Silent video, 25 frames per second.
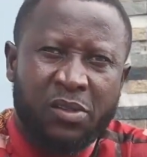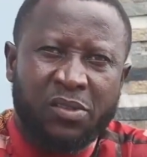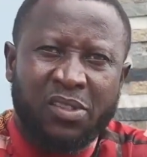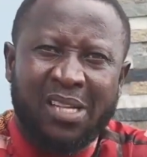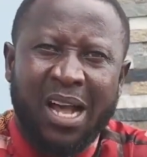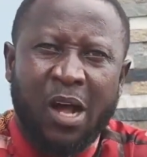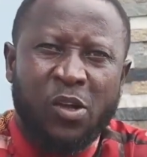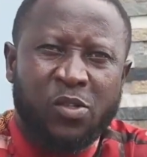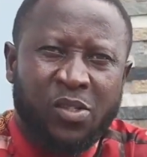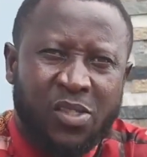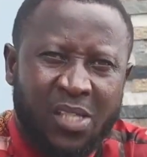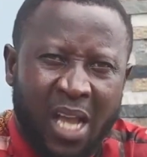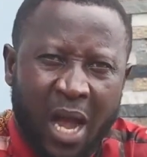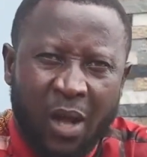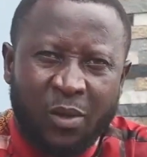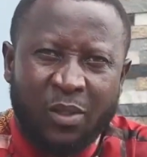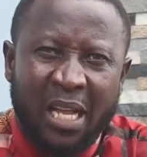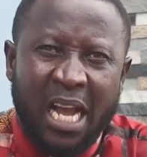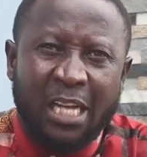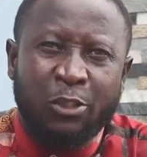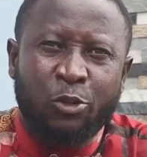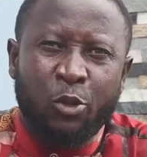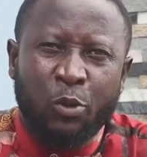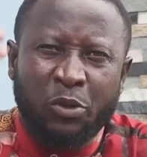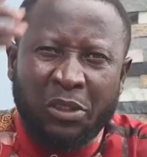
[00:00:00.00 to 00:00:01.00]
South,
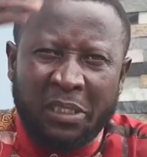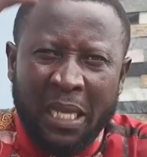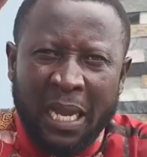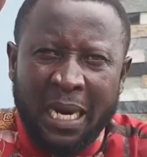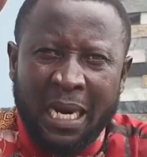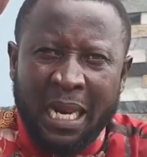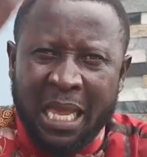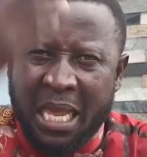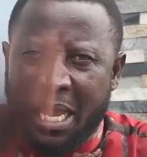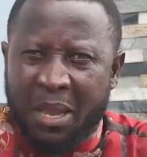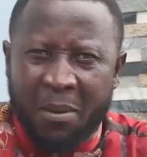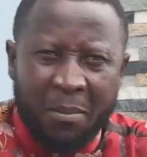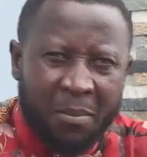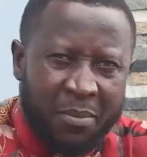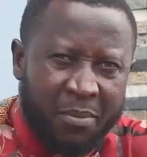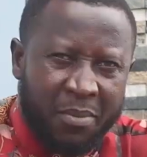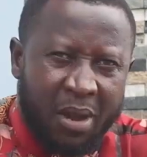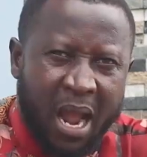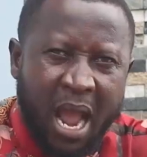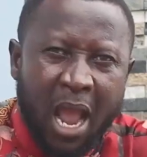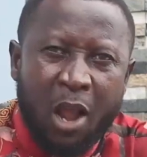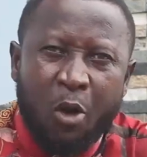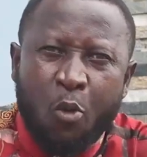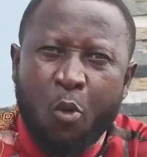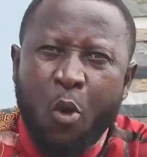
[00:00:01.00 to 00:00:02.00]
I do tell him.
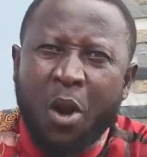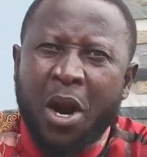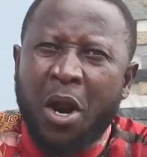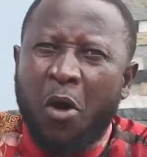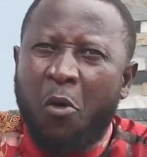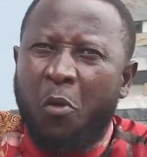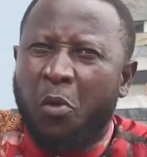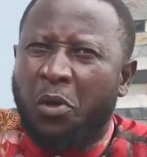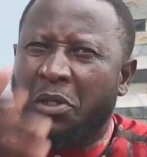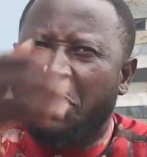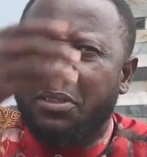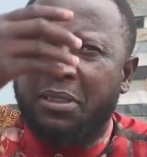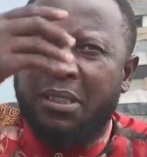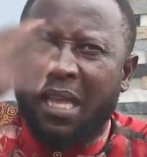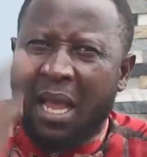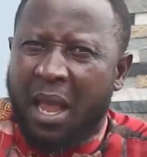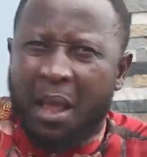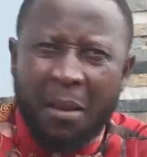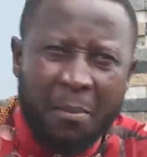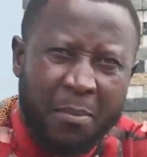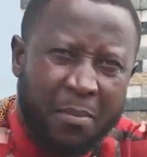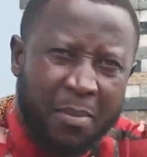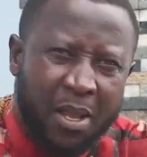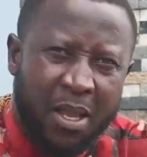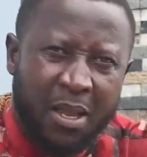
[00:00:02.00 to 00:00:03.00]
I quarrel with
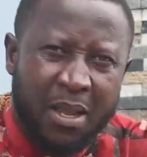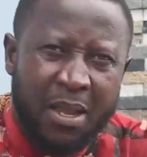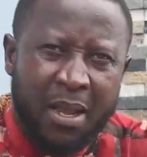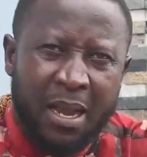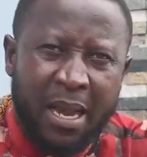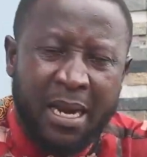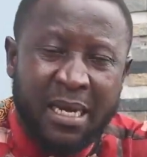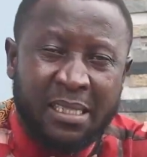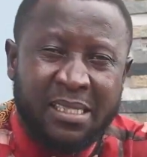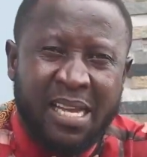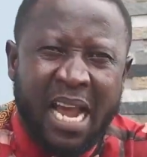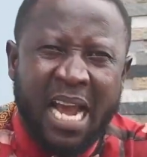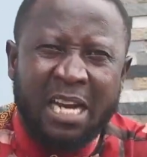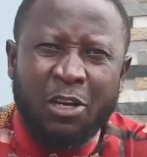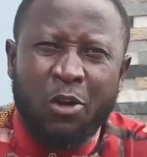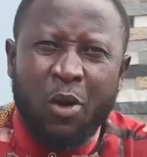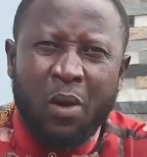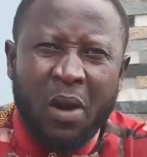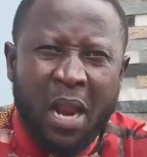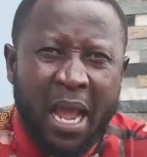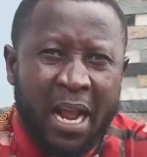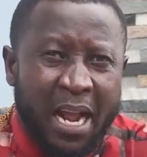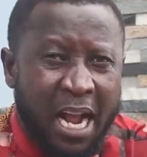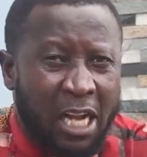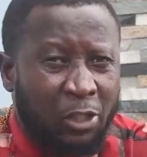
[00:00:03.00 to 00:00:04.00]
them. Anything I
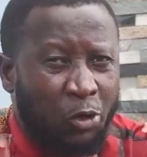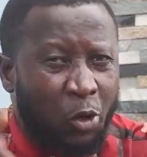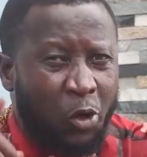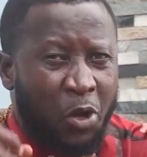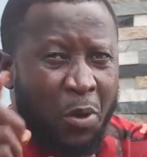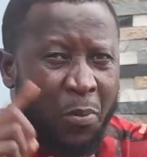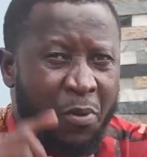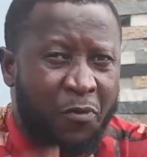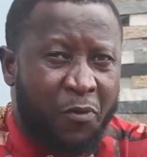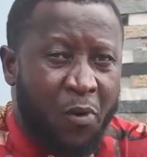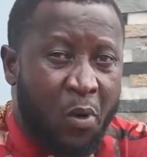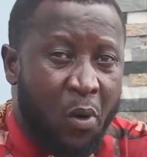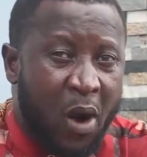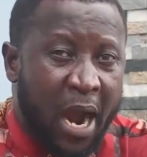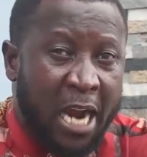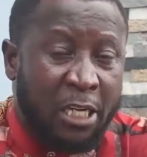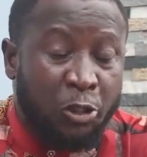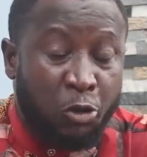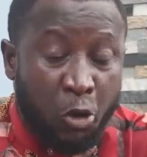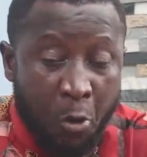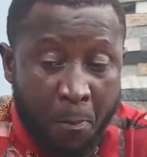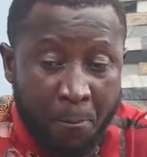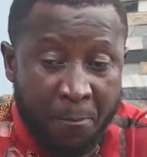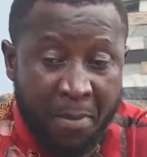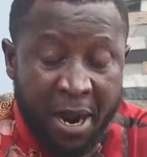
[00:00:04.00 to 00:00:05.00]
don't like, I told you before, I
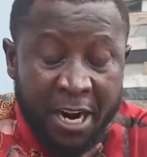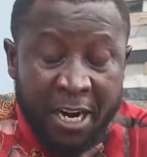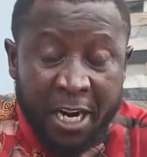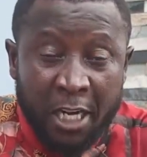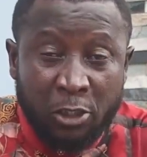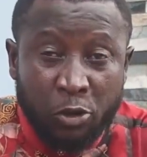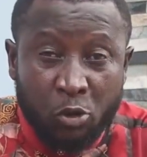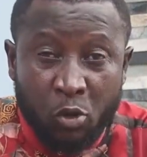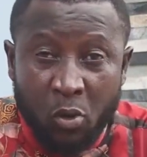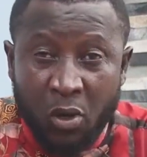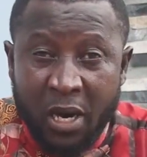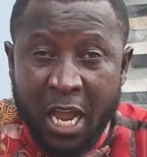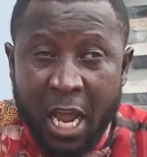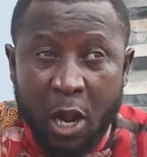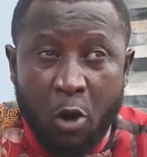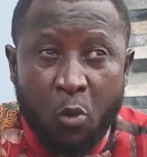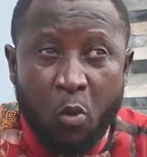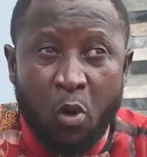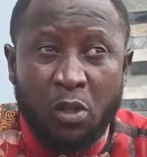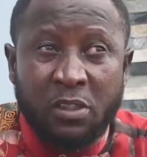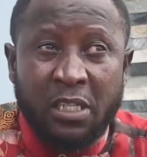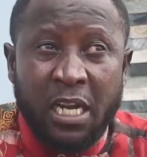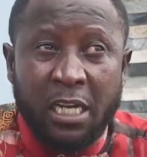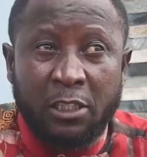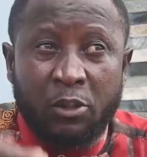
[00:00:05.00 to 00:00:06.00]
don't manage to like
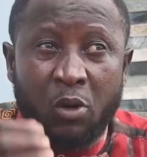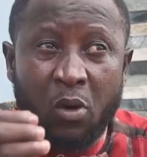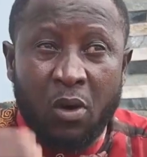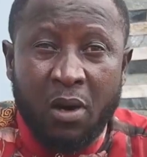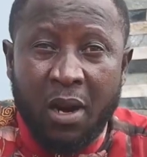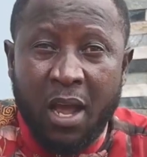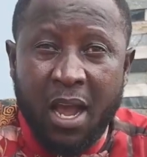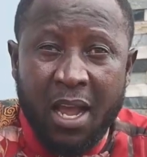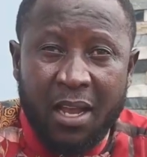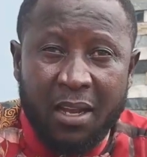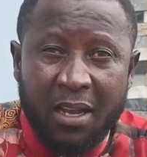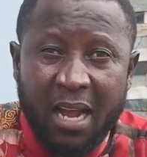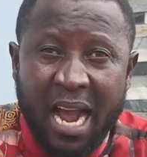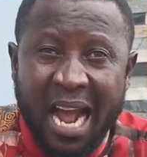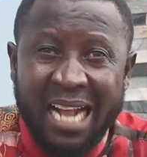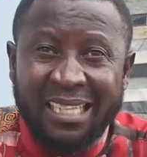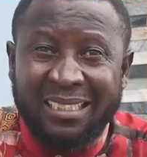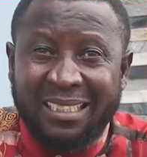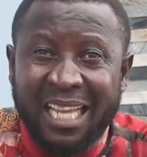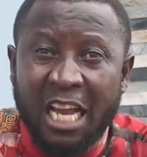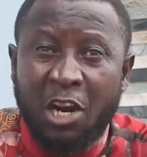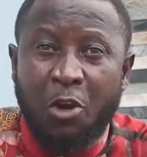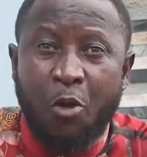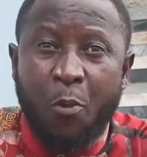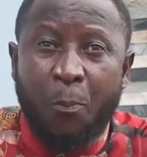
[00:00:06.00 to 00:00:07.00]
what I don't like. I
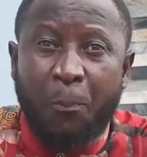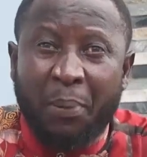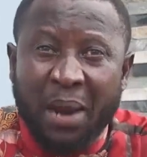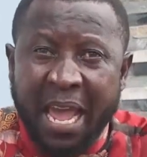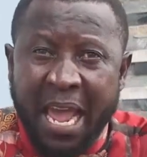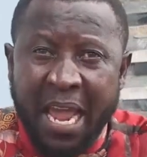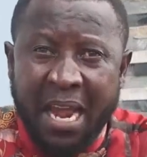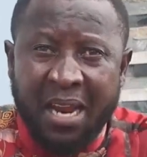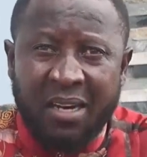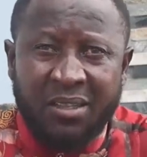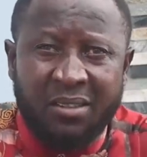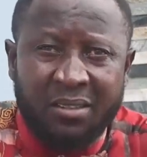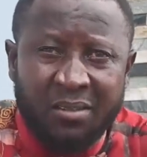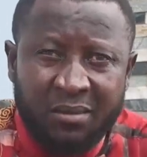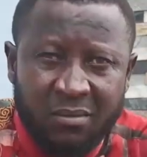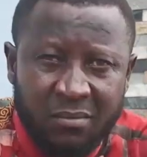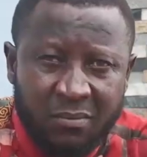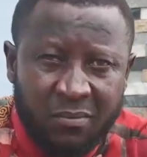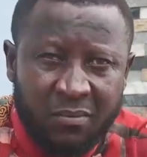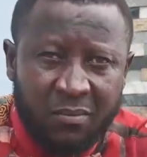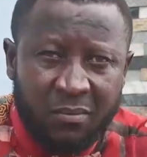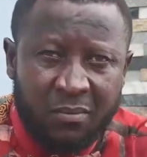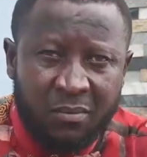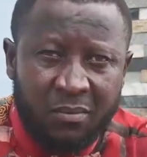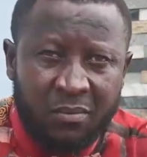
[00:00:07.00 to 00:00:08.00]
tell you plain.
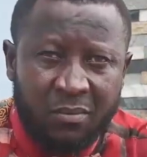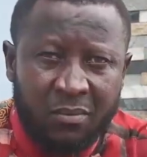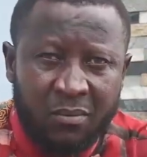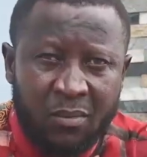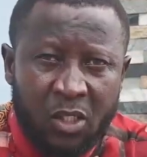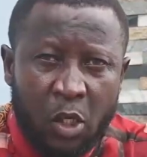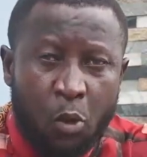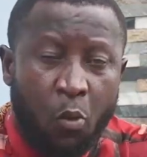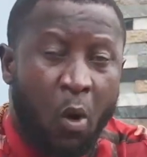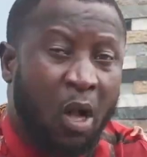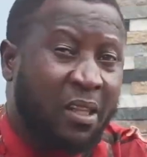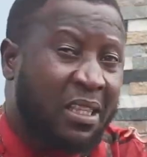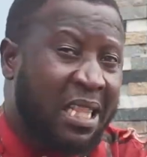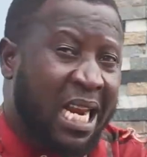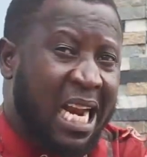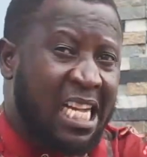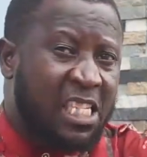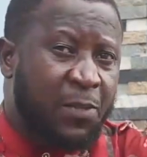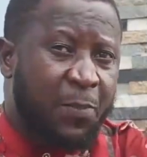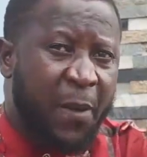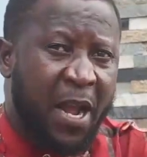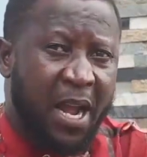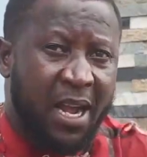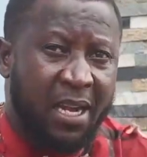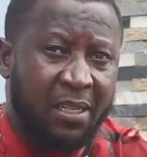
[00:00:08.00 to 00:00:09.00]
What
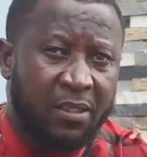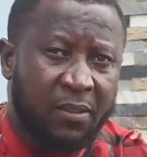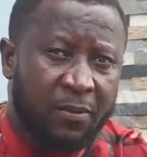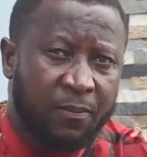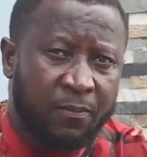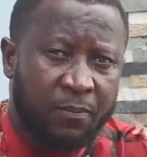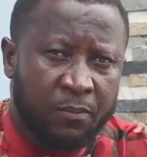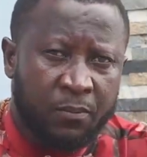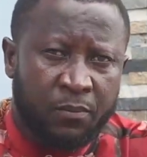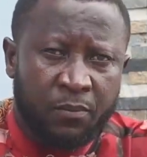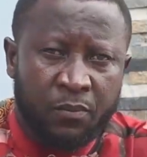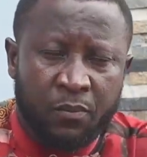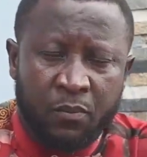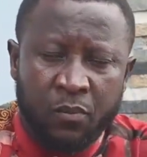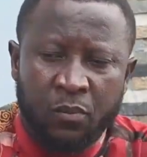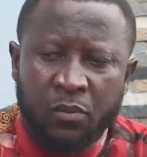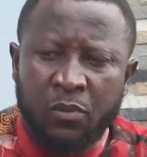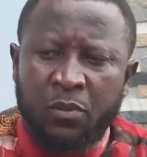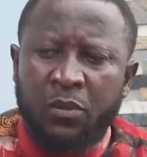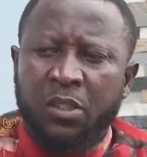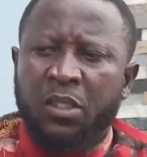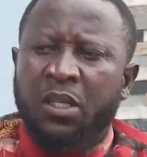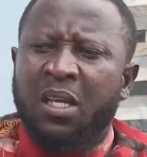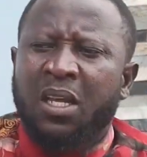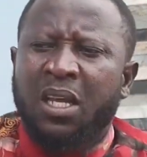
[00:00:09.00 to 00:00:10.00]
transpired?
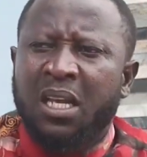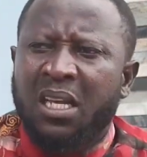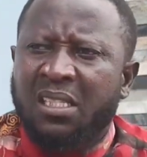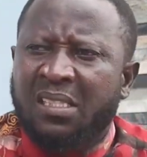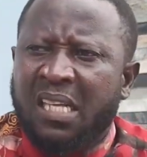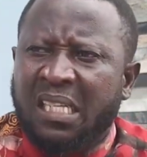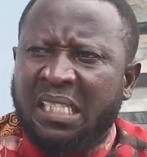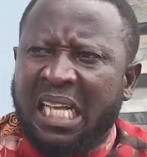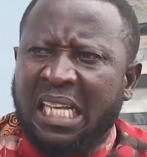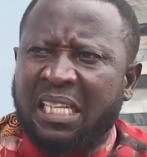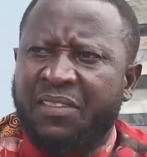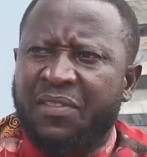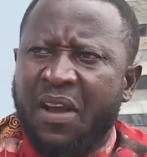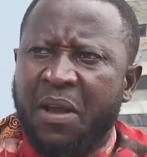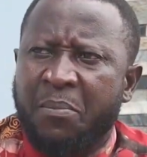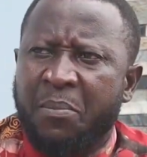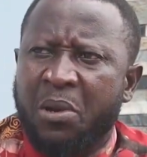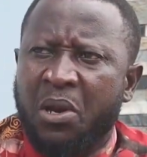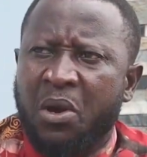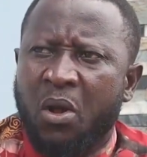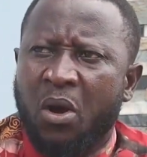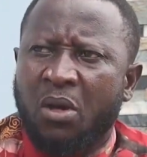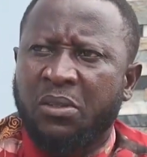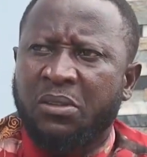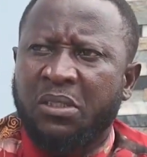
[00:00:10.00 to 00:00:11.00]
You said 35
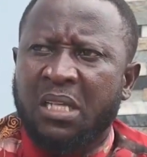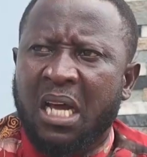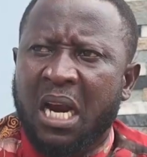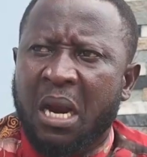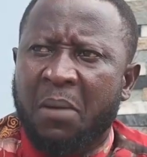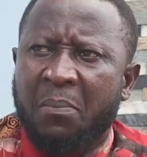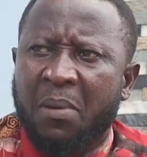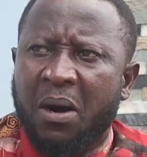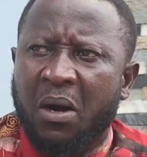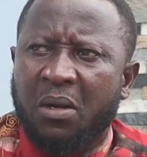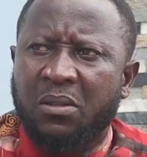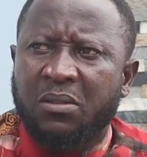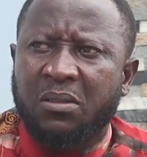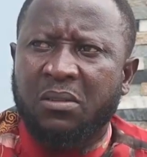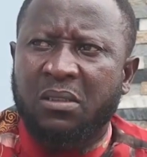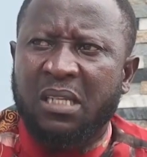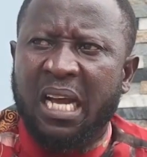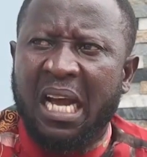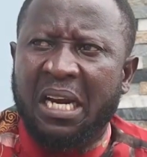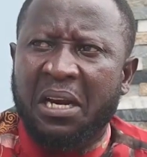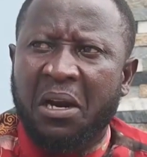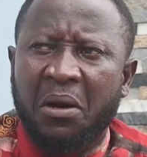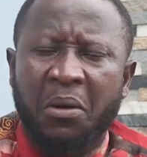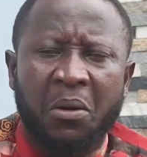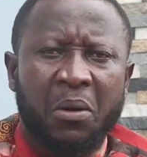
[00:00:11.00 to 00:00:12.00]
million, thereabout.
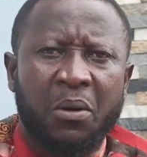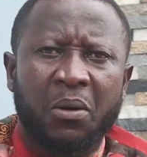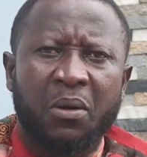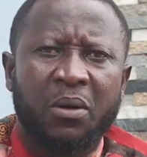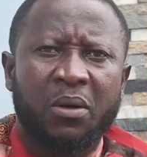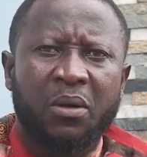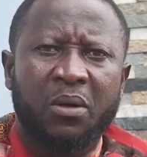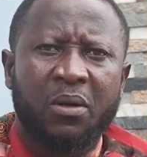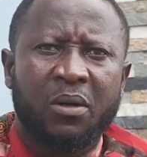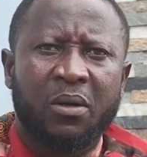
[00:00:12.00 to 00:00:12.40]
I don't know.